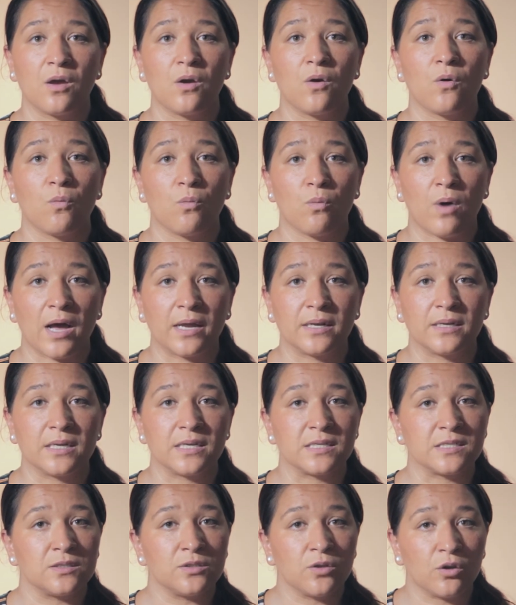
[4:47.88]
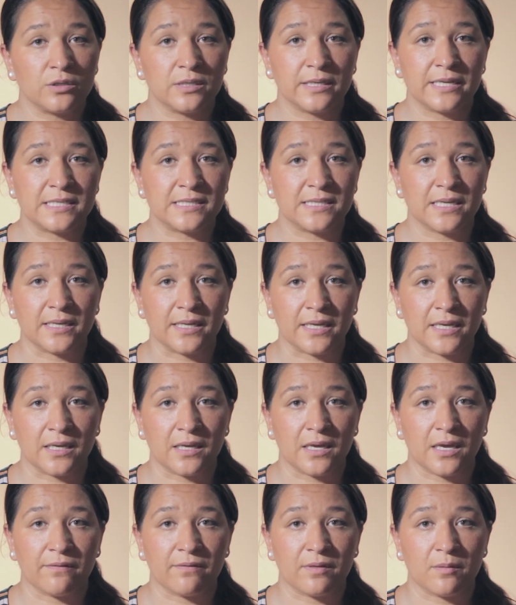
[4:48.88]
One is not
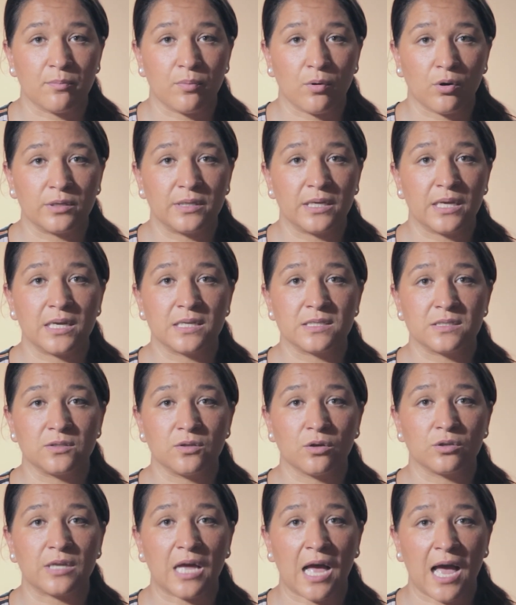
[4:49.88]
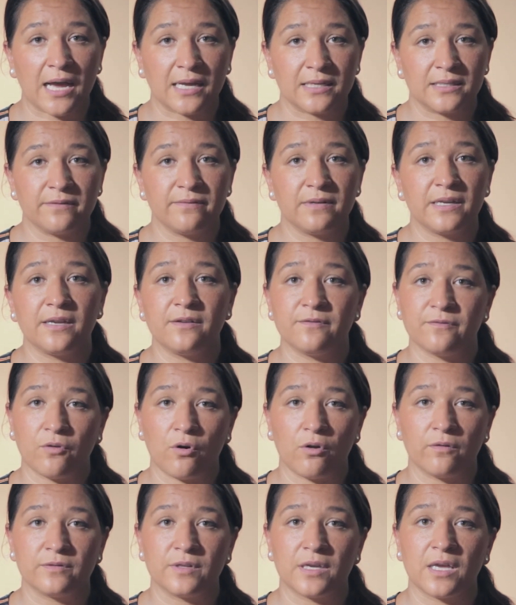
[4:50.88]
listening if the body is not actively
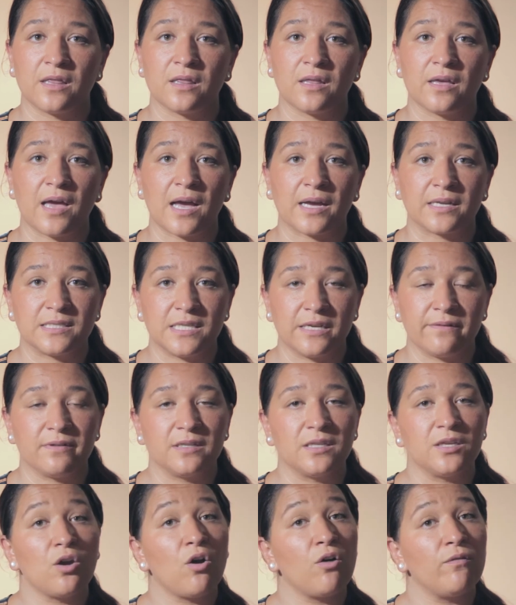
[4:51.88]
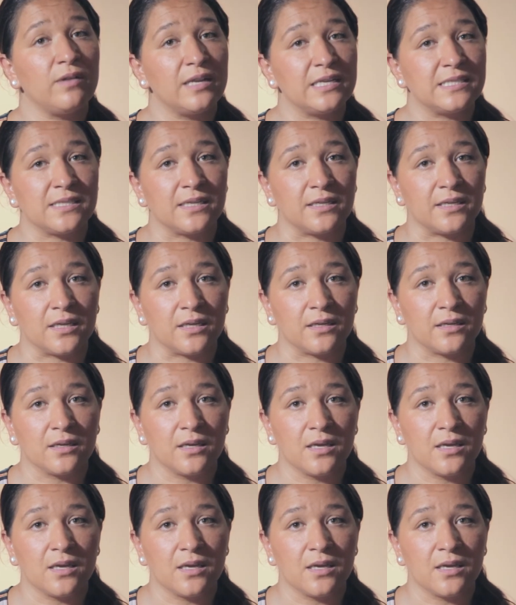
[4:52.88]
involved in the activity of listening.